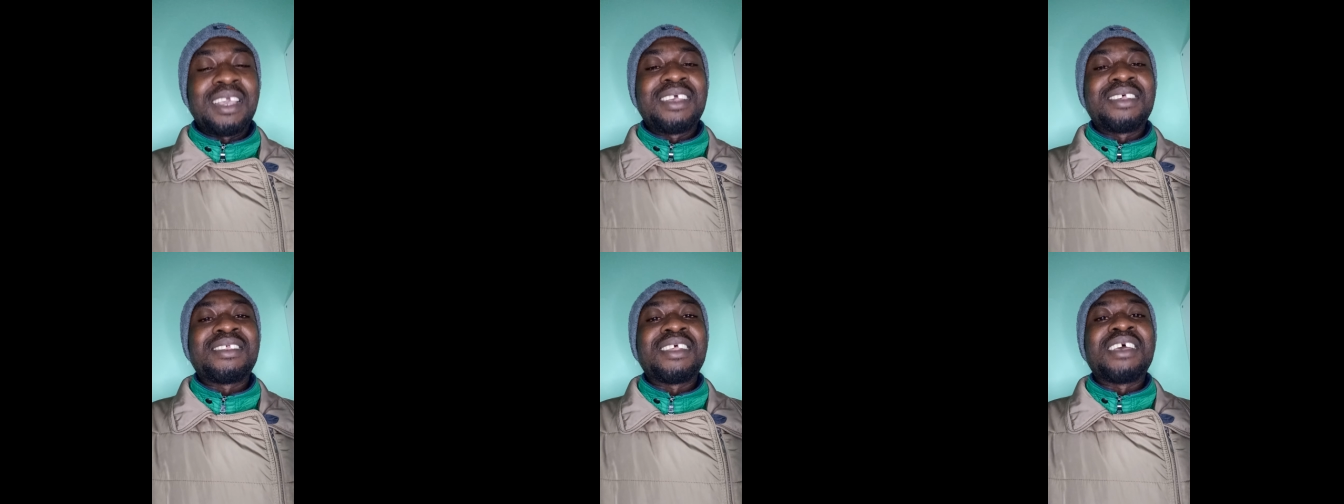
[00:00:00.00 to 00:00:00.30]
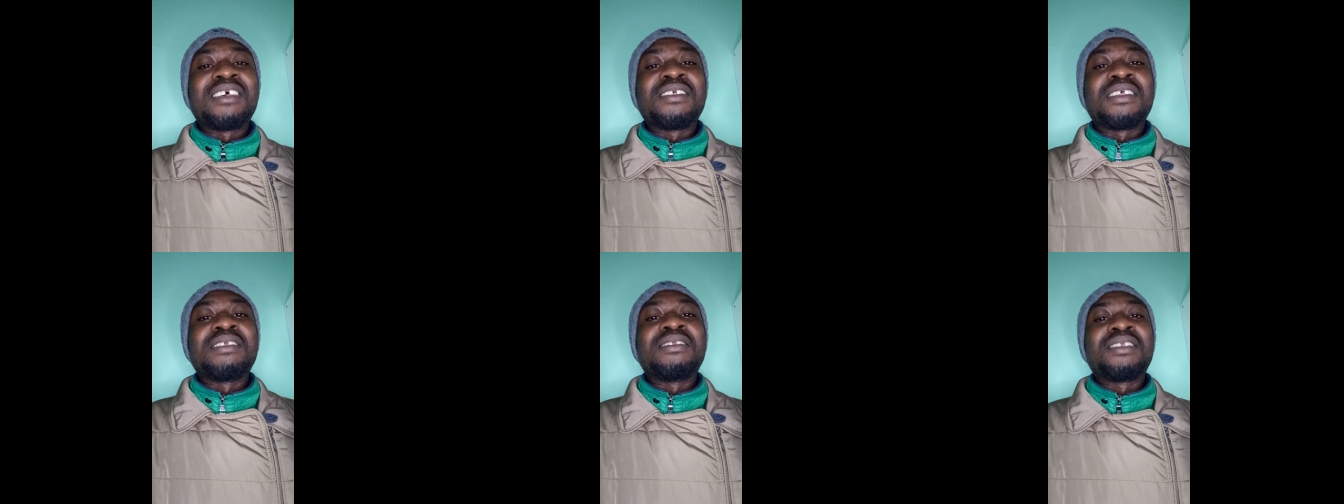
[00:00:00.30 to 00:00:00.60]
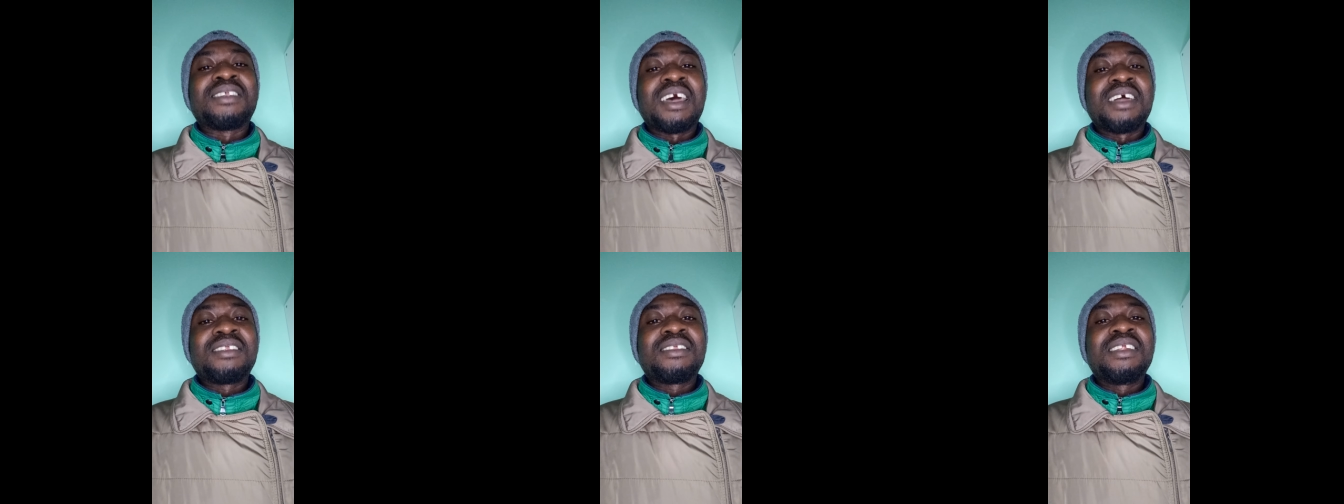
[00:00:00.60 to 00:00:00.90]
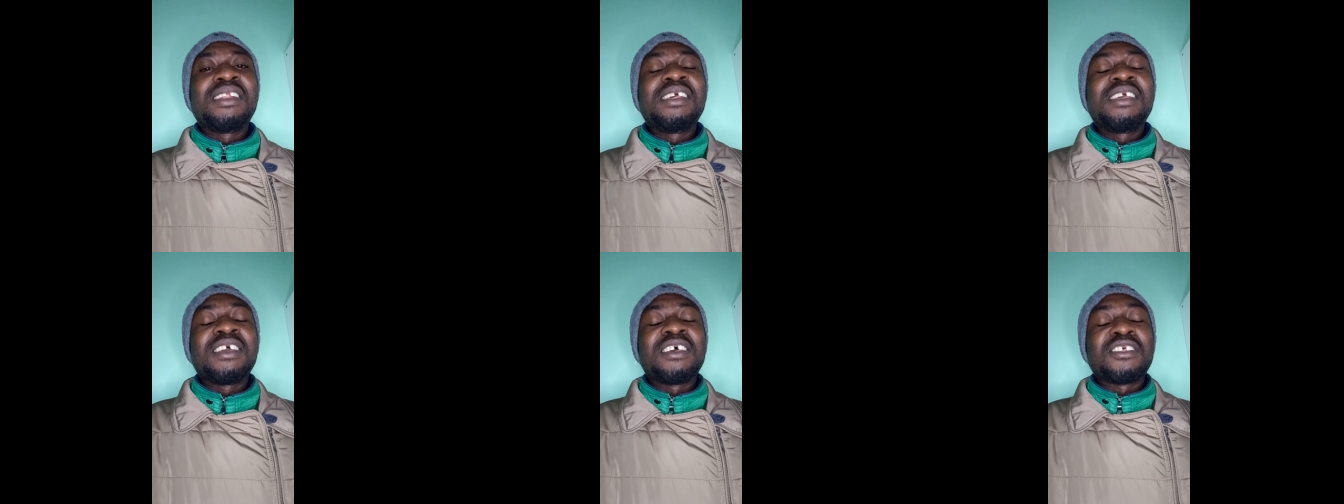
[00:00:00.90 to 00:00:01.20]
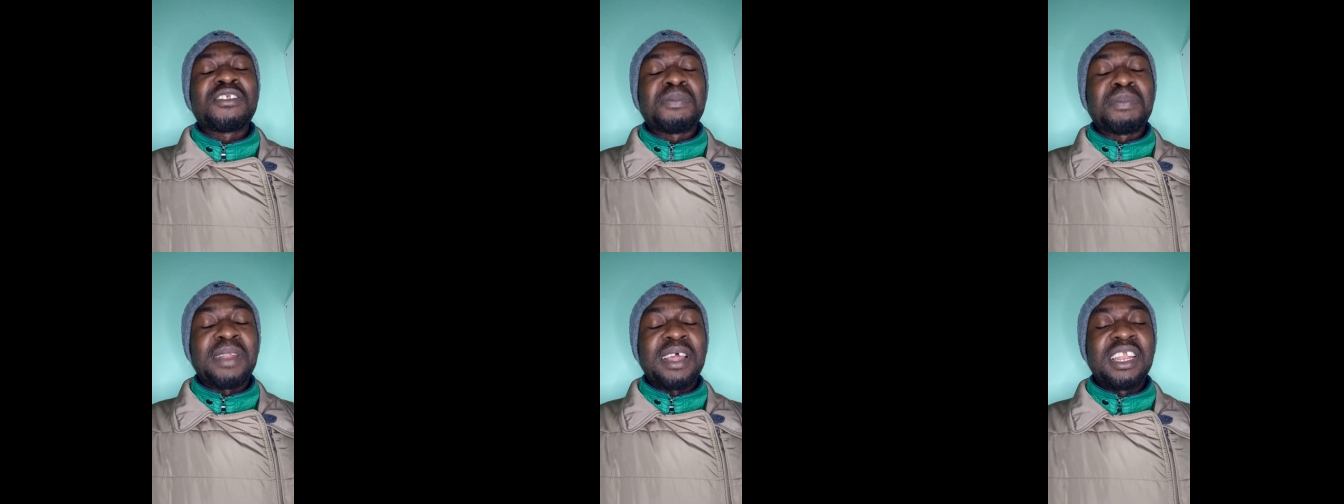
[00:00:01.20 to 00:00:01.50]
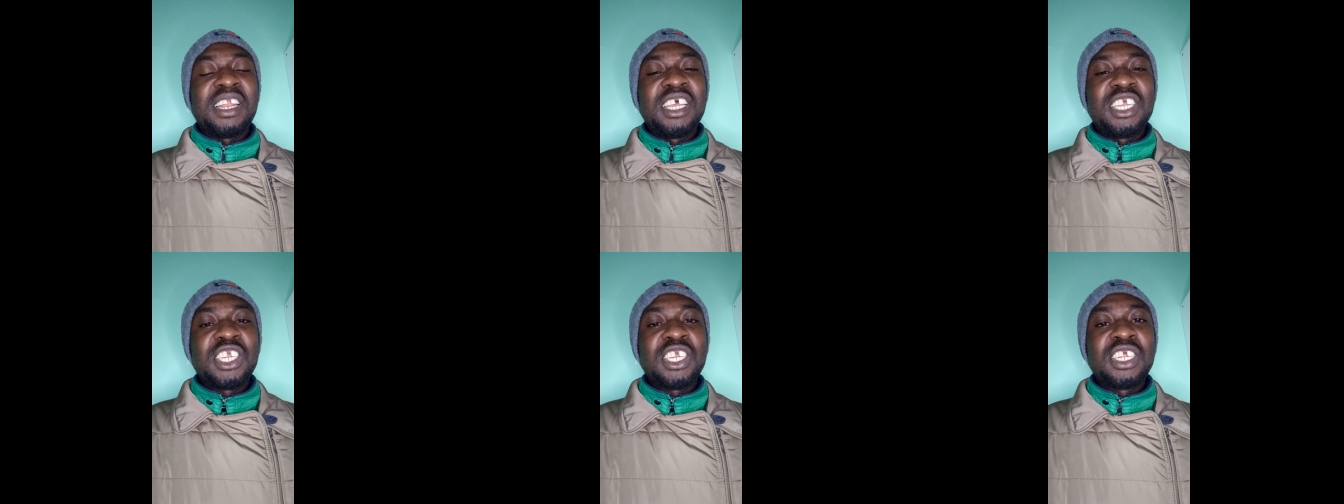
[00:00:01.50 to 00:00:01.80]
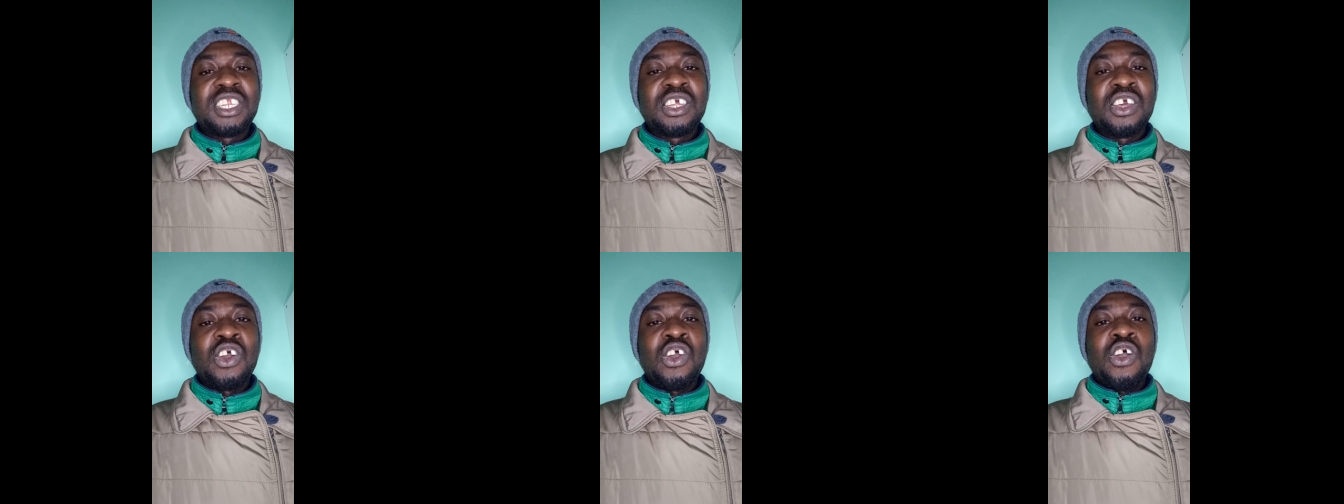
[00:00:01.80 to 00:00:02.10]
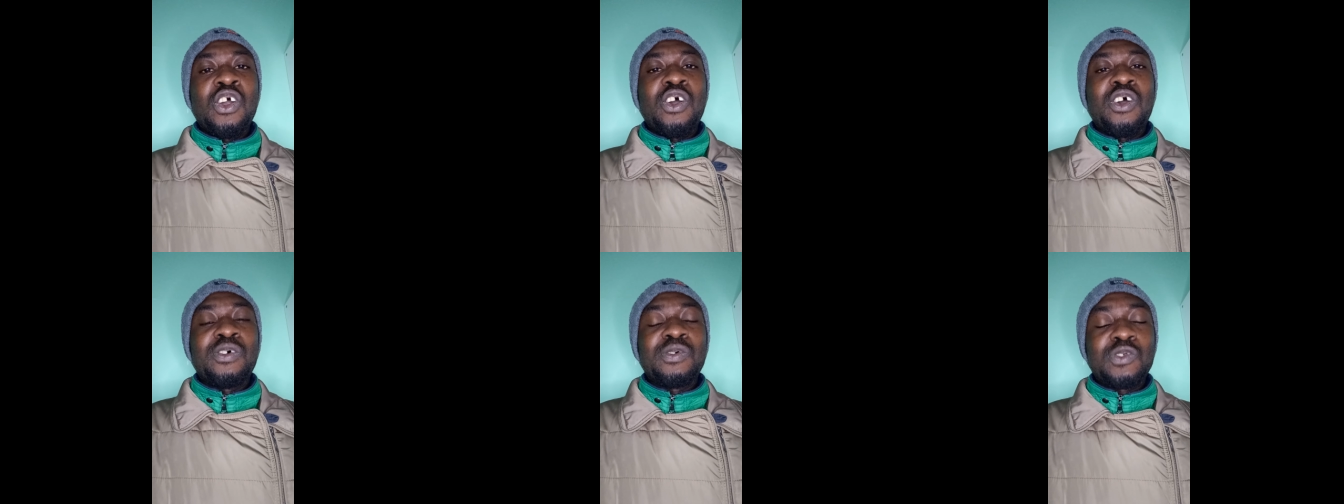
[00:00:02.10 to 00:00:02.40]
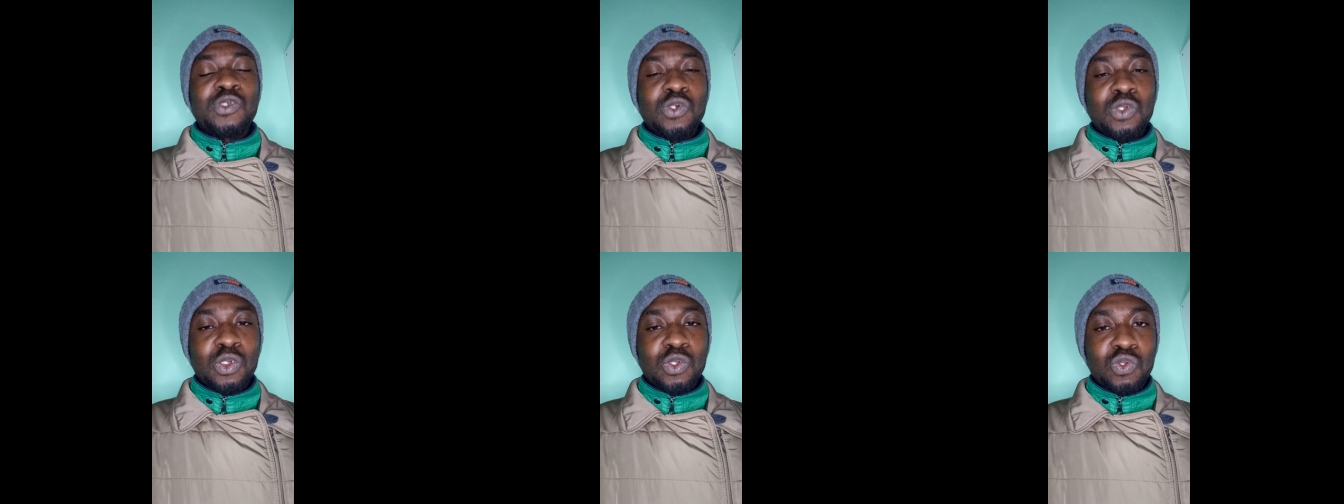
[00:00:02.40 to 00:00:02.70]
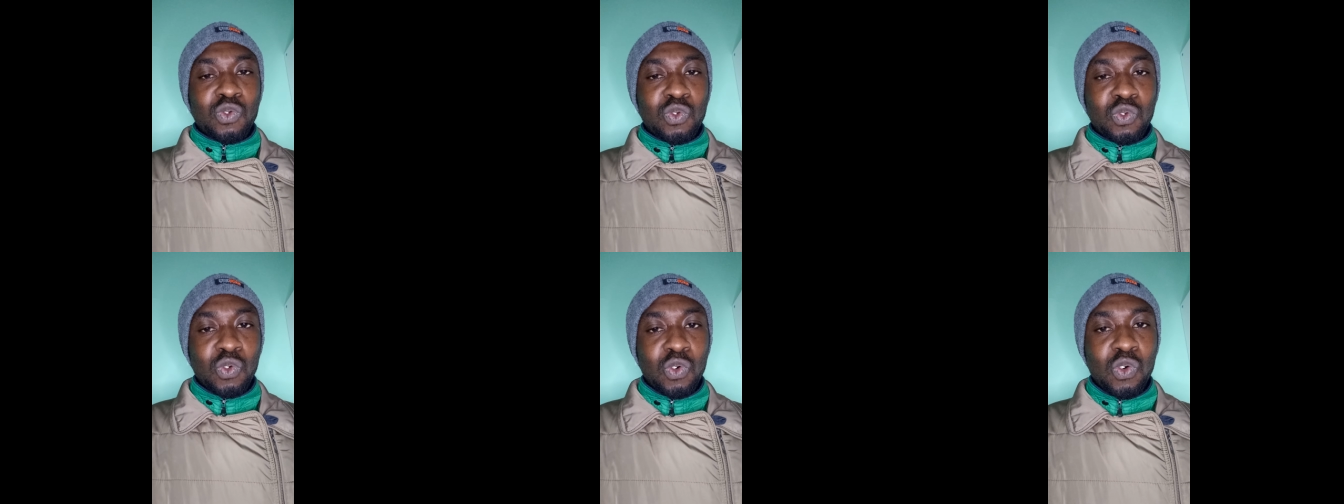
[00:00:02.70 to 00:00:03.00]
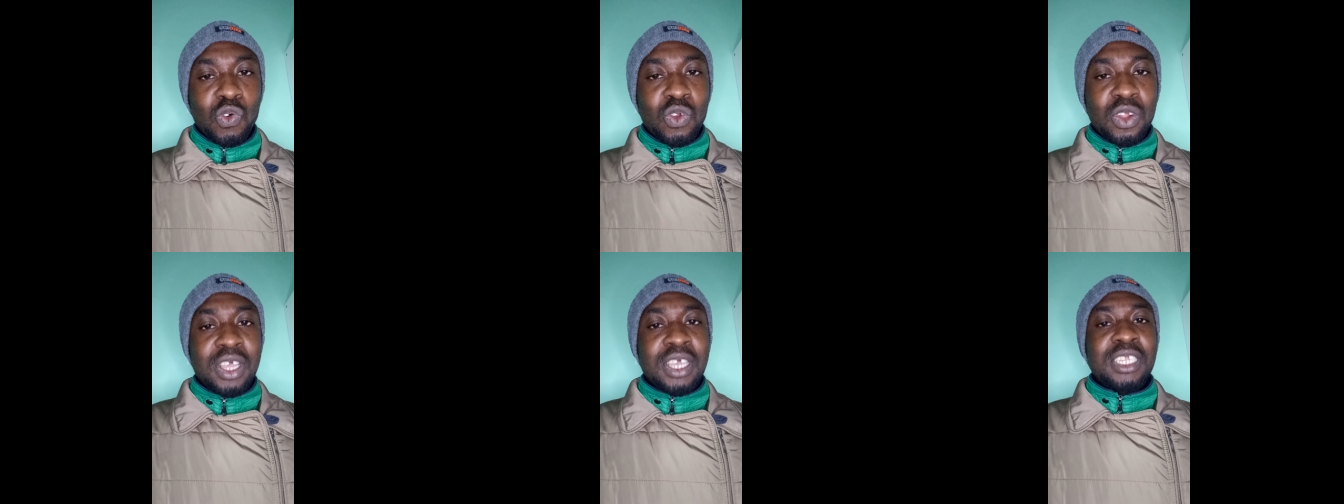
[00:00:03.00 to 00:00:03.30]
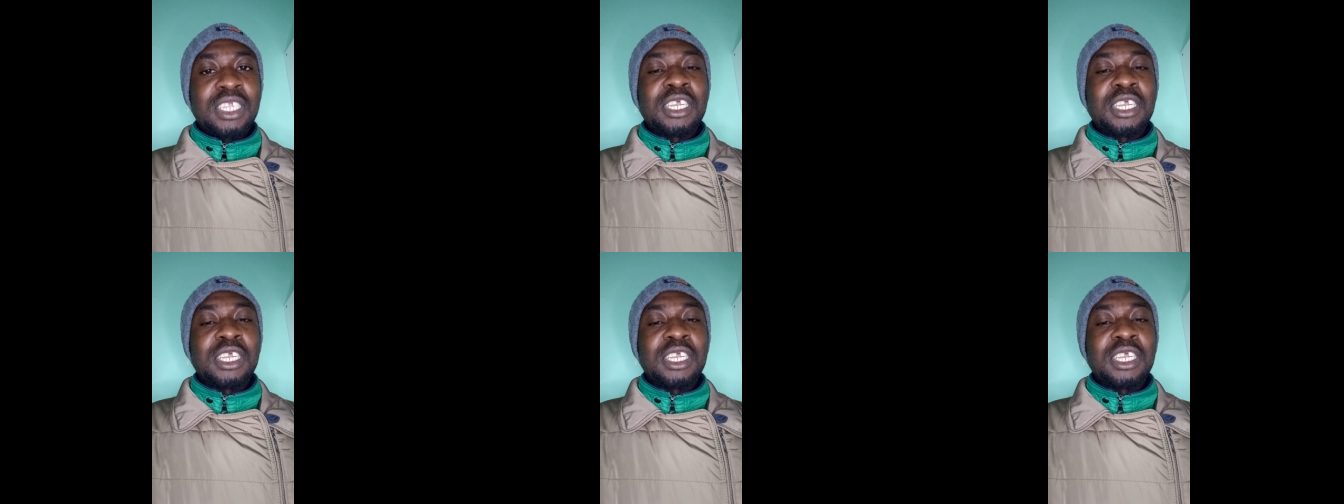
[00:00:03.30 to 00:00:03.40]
is exactly explanation of Surah to Nur,